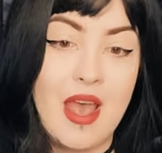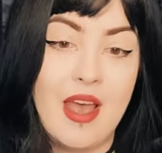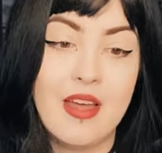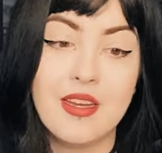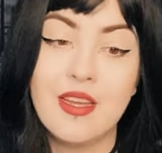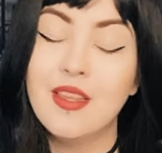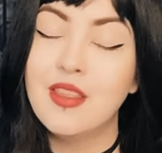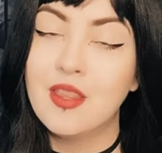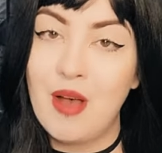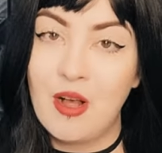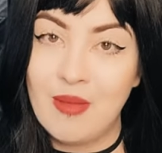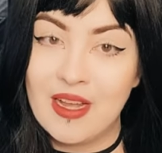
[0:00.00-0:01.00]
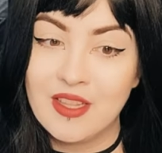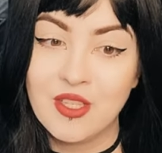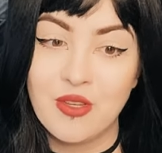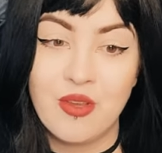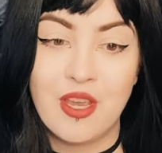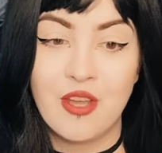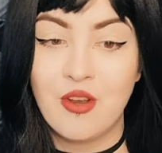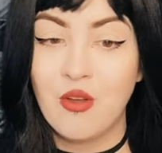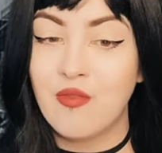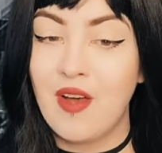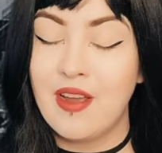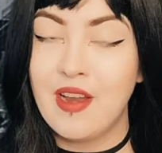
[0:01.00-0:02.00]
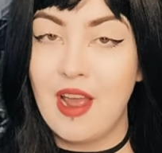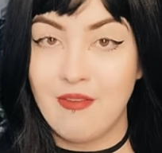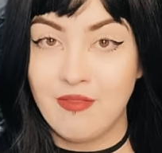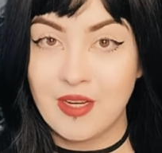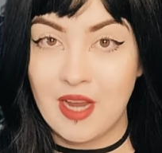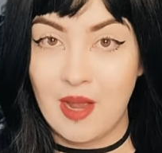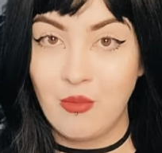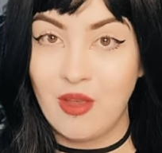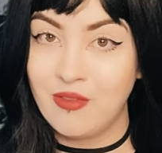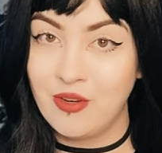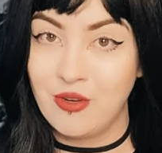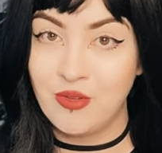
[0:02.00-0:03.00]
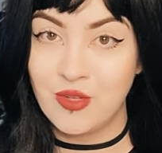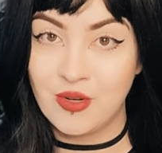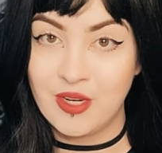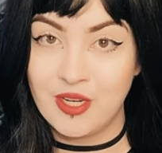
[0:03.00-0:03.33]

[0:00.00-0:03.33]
and hit the bell button so you get notified every time we have a new story